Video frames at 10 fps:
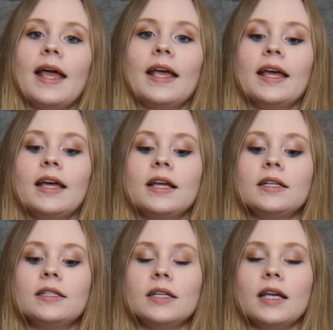
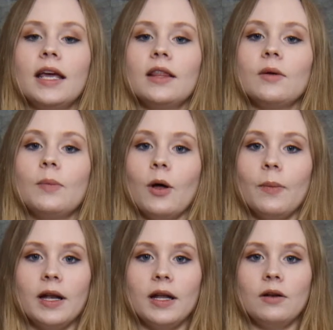and hit the bell
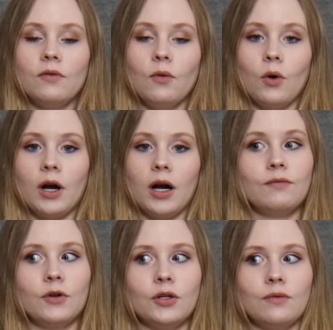button for
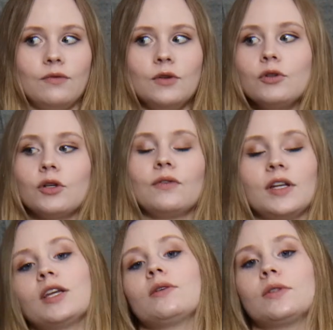future
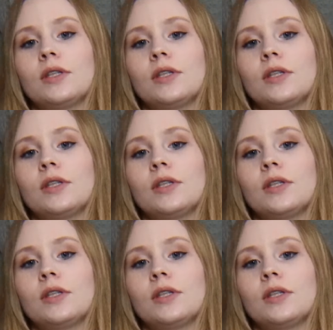videos.